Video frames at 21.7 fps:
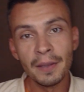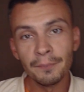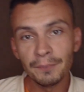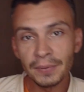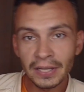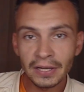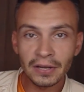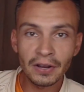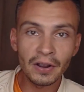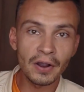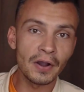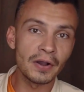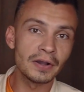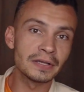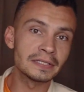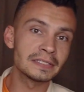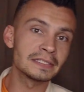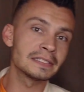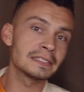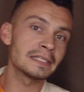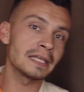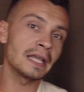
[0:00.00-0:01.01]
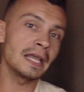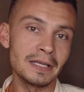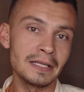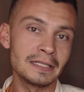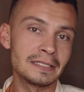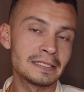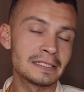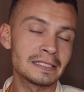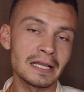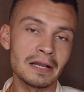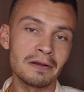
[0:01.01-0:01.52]
because
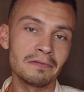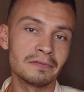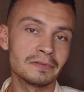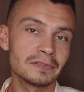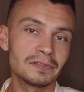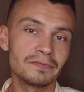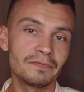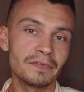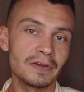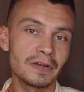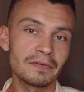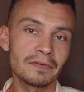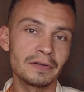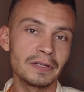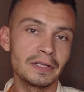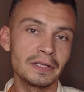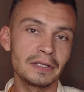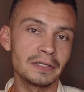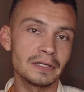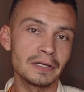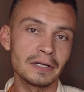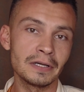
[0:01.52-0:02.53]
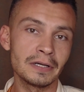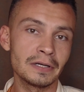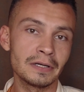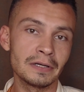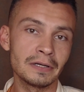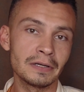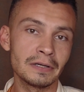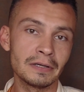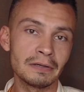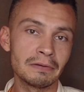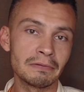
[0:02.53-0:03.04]
it sounds very,
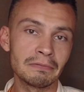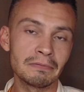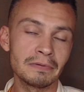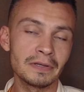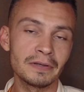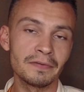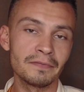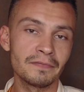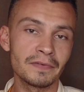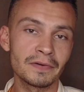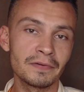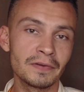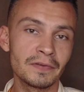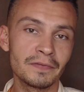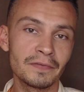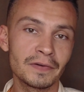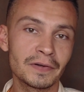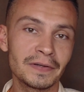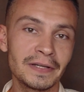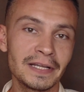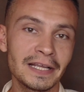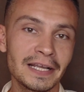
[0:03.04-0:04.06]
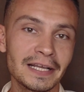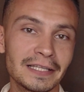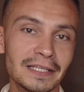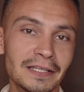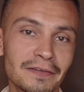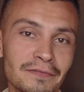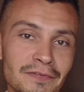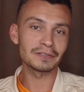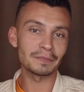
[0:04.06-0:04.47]
very, very negative.